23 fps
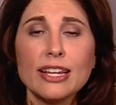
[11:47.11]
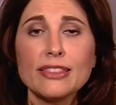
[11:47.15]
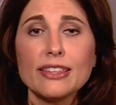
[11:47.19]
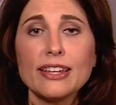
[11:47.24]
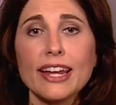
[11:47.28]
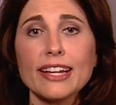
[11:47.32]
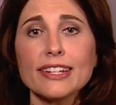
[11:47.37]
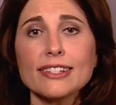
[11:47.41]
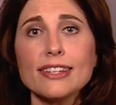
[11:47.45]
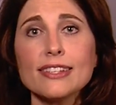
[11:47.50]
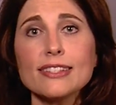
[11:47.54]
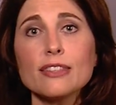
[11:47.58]
The
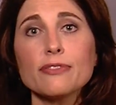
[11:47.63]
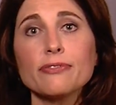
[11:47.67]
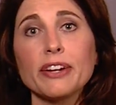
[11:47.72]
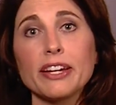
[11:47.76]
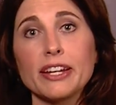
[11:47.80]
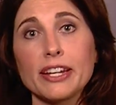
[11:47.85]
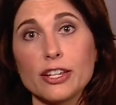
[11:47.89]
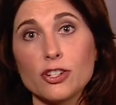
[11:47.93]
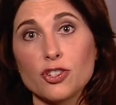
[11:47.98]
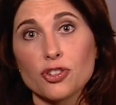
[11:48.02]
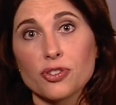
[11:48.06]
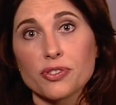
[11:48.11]
next is the
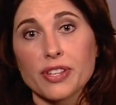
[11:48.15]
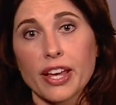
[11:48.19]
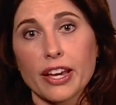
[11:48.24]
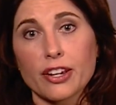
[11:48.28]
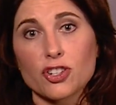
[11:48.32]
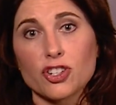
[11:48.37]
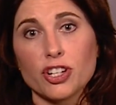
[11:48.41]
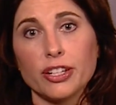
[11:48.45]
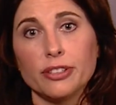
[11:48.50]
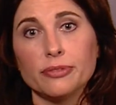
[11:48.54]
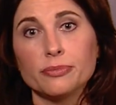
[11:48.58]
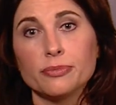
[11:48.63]
financial
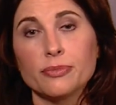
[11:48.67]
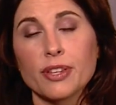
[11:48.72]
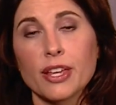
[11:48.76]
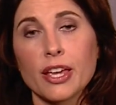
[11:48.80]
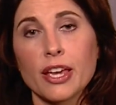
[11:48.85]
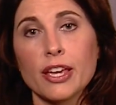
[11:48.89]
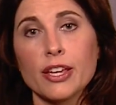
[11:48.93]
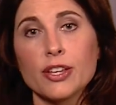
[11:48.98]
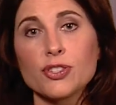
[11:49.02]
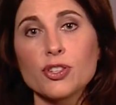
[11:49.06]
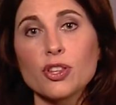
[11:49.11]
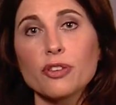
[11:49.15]
section.
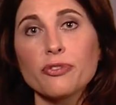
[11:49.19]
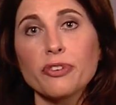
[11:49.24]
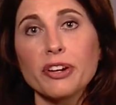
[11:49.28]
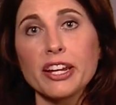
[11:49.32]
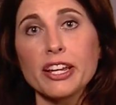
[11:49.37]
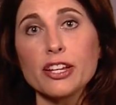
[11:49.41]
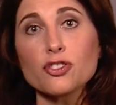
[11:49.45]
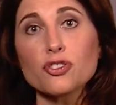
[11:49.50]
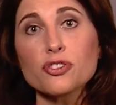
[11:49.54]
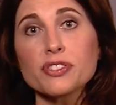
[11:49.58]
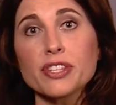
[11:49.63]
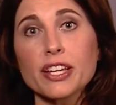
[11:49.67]
So the
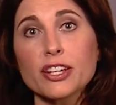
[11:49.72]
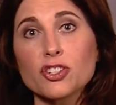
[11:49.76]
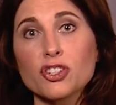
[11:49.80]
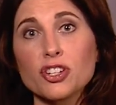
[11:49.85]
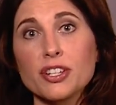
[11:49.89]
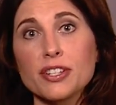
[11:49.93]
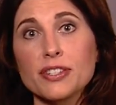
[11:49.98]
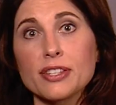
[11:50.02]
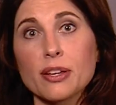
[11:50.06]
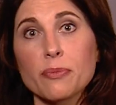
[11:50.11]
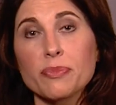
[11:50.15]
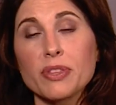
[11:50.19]
financial section
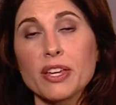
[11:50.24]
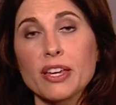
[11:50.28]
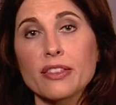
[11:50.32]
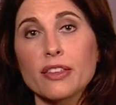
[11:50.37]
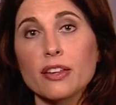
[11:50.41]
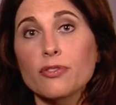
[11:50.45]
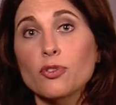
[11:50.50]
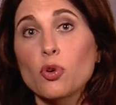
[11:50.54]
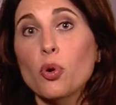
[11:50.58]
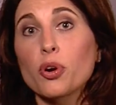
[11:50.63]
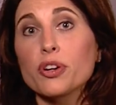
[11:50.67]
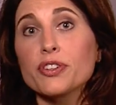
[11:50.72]
is something that,
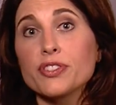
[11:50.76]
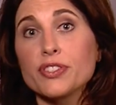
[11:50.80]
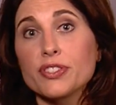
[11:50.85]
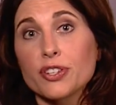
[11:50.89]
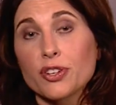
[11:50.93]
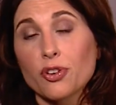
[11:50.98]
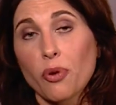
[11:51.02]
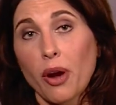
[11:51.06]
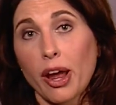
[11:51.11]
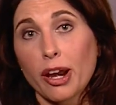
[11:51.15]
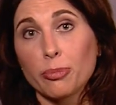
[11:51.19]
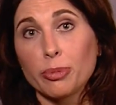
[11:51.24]
of course, is
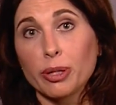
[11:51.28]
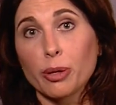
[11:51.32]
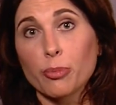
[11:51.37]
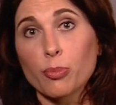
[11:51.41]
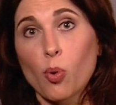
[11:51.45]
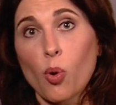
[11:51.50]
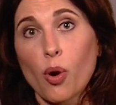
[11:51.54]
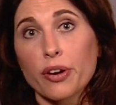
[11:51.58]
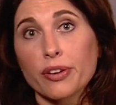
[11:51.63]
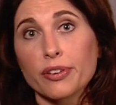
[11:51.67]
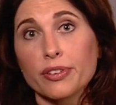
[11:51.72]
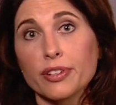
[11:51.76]
incredibly
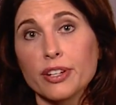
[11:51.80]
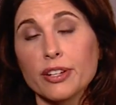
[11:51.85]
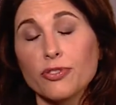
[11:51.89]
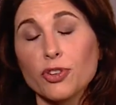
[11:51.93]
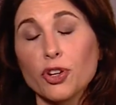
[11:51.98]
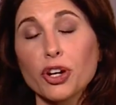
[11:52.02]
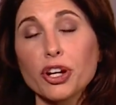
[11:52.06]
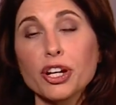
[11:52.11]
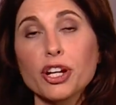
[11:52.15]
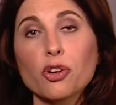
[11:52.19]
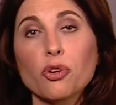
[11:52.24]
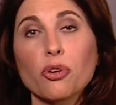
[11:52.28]
important. If
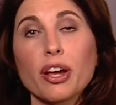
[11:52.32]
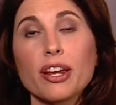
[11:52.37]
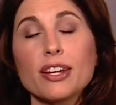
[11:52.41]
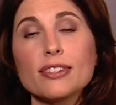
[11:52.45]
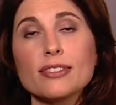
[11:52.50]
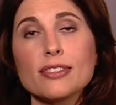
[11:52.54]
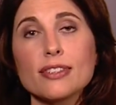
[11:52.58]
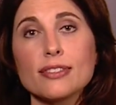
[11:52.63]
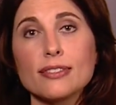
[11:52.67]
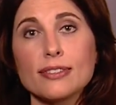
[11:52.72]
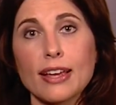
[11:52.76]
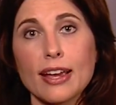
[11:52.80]
you're going to create a
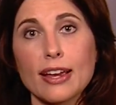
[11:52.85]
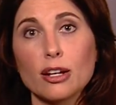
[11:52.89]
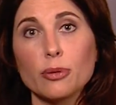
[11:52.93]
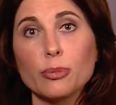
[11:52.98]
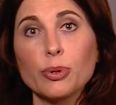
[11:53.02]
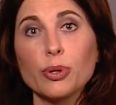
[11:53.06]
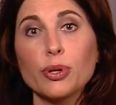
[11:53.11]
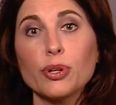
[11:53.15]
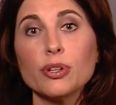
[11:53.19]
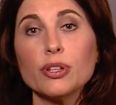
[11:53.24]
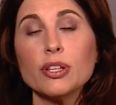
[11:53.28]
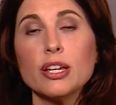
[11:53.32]

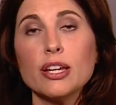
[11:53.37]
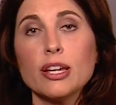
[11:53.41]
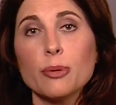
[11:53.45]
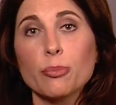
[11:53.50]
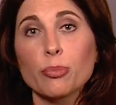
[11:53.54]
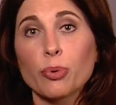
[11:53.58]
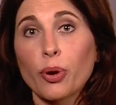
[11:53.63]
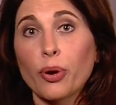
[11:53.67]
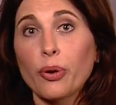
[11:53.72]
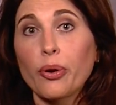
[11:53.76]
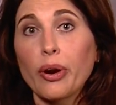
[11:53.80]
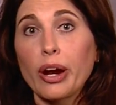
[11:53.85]
sustainable
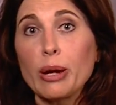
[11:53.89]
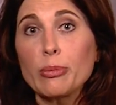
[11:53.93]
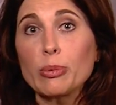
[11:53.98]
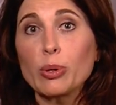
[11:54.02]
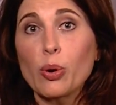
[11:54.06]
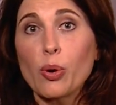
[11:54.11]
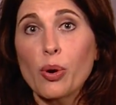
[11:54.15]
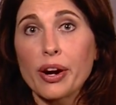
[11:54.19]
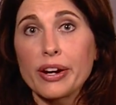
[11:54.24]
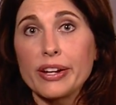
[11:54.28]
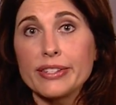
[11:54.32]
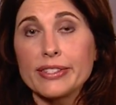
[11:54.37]
program or
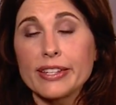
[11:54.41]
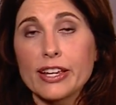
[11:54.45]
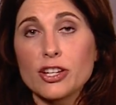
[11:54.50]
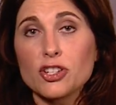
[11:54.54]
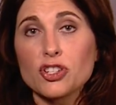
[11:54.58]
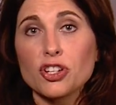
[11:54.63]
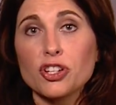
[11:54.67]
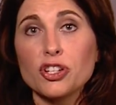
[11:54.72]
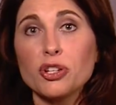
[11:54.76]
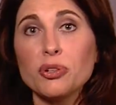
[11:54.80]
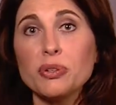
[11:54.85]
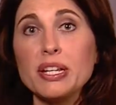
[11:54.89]

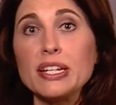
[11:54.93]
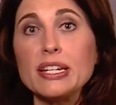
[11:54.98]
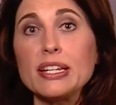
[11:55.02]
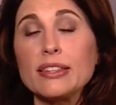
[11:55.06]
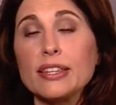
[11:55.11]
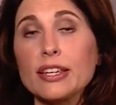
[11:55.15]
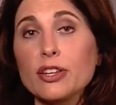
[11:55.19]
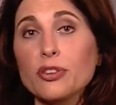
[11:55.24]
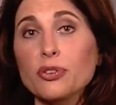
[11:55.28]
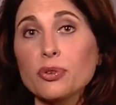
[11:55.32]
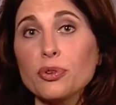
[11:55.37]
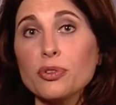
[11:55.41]
organization, you need to
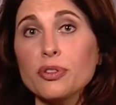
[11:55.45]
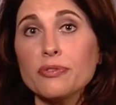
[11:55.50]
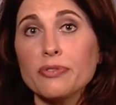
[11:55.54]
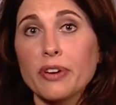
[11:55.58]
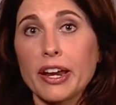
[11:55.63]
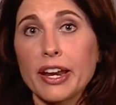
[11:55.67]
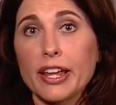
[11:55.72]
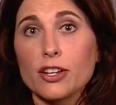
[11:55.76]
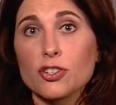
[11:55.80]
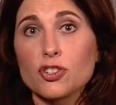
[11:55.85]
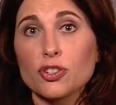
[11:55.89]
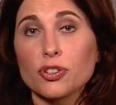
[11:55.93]
think through the
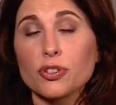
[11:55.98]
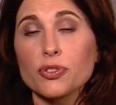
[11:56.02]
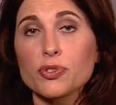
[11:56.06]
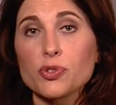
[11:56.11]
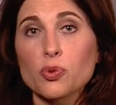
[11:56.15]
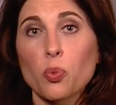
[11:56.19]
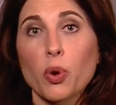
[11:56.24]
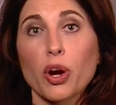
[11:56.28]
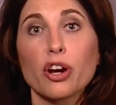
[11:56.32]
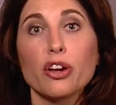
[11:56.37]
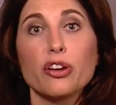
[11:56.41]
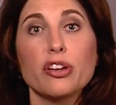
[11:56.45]
financials.
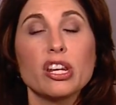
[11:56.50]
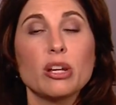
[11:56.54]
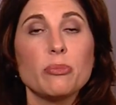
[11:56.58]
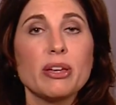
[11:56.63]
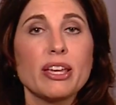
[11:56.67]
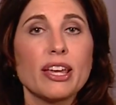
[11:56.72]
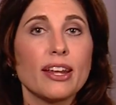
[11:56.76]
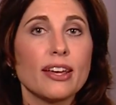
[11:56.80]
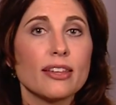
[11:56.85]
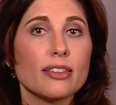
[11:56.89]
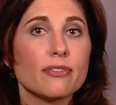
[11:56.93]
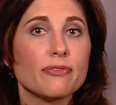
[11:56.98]
Where are you going to be
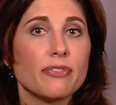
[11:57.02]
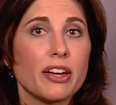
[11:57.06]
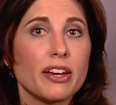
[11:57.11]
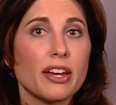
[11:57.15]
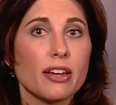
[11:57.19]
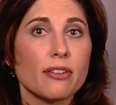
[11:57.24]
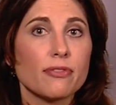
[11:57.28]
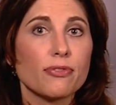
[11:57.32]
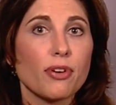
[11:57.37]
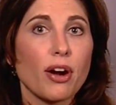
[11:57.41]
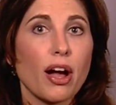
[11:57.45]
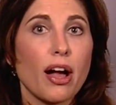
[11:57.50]
getting the
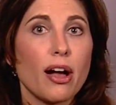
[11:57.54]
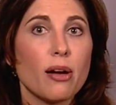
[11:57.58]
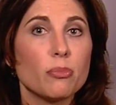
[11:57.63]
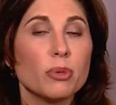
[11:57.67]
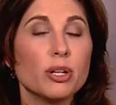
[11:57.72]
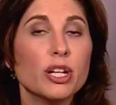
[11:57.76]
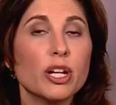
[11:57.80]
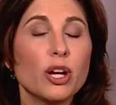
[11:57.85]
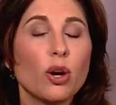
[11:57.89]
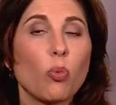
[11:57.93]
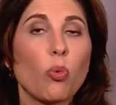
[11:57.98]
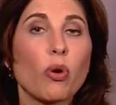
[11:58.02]
funding from?
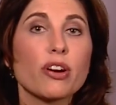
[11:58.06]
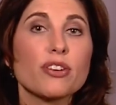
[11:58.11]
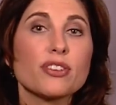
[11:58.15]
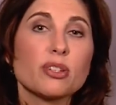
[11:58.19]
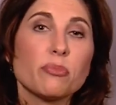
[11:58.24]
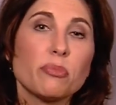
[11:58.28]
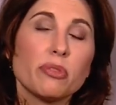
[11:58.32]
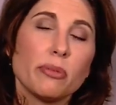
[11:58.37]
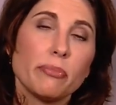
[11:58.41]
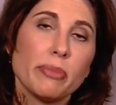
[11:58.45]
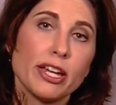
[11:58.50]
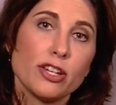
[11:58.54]
What are some
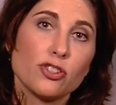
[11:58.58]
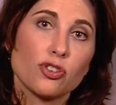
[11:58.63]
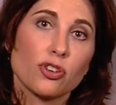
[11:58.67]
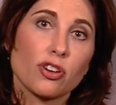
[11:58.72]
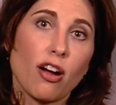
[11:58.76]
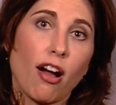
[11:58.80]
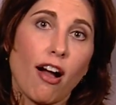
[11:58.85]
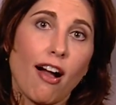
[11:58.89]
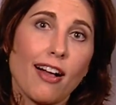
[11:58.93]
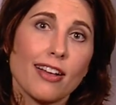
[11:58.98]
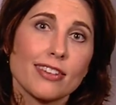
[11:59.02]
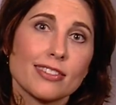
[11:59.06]
of the major
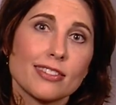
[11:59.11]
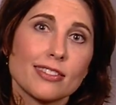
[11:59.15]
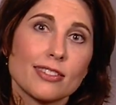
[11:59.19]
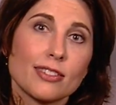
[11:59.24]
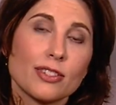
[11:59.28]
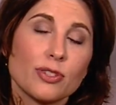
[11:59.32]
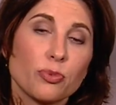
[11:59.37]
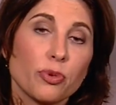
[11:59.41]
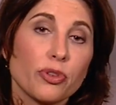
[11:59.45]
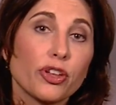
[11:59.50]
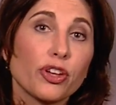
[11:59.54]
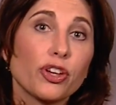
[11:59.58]
costs?
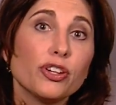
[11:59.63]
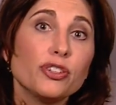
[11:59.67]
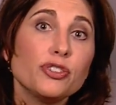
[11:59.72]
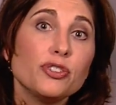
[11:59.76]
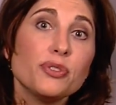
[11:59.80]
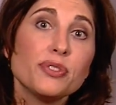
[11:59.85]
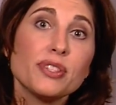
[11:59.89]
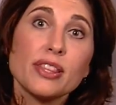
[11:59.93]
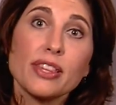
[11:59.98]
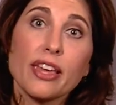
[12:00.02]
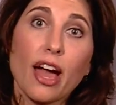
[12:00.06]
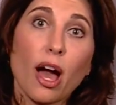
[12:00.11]
Well, the good
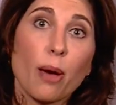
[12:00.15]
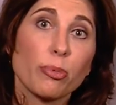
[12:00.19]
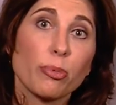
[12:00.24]
news in the